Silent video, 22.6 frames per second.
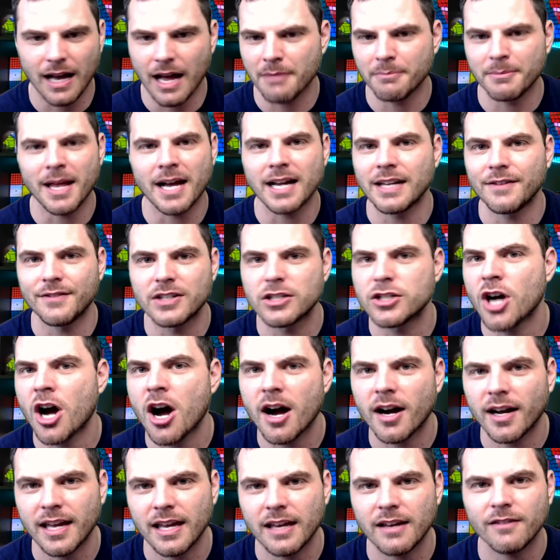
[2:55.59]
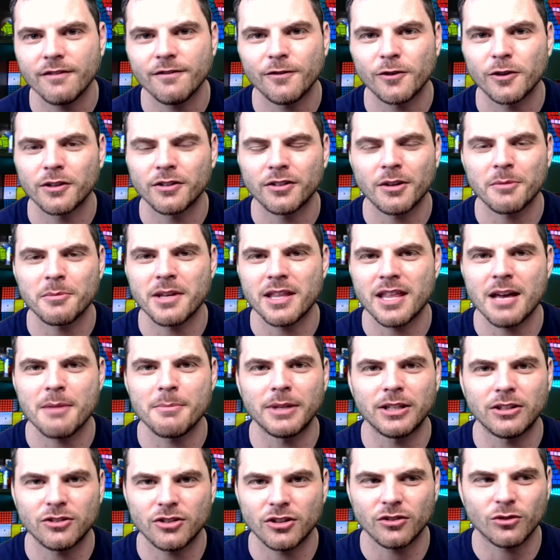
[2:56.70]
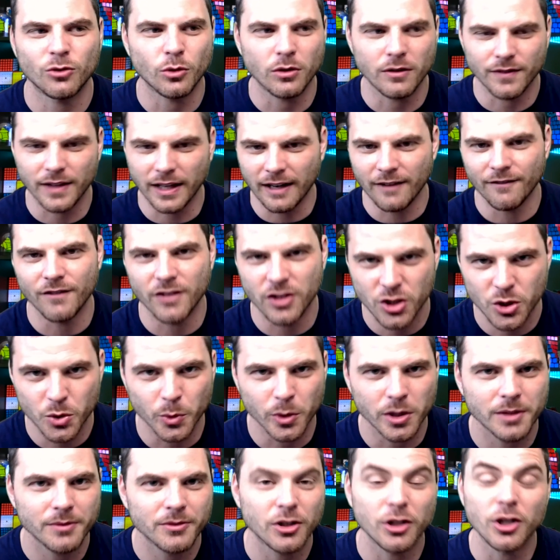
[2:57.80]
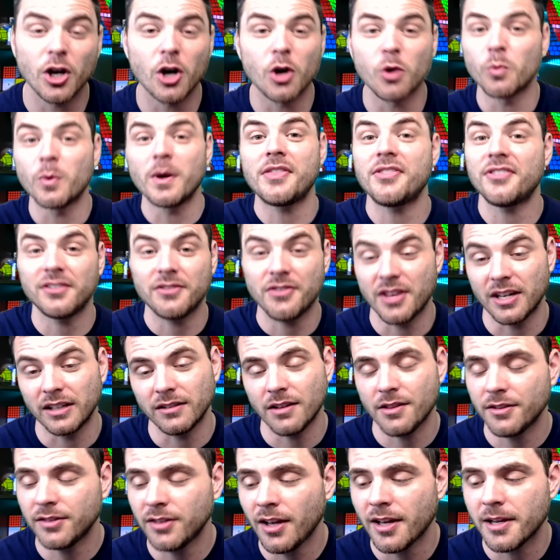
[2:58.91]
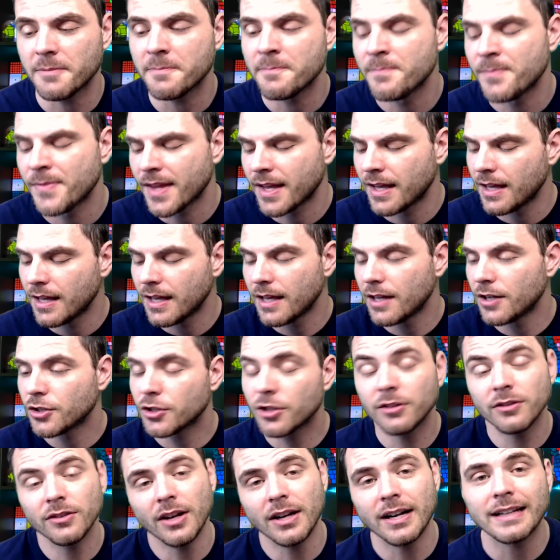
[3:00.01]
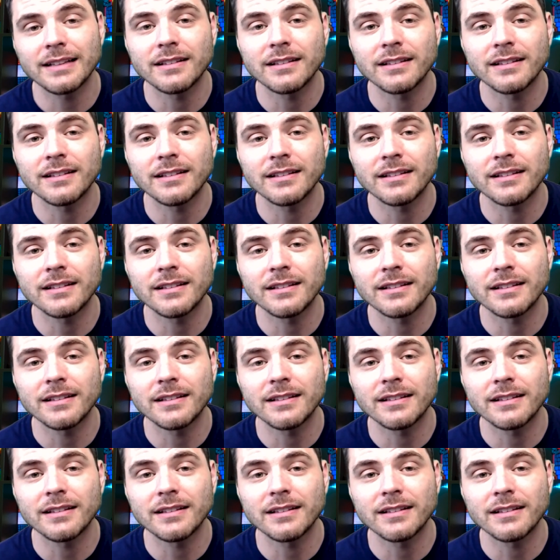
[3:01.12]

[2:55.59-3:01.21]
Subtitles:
I'm not even talking for some of them. It's just sort of like a visual to go with things on the site. Turns out I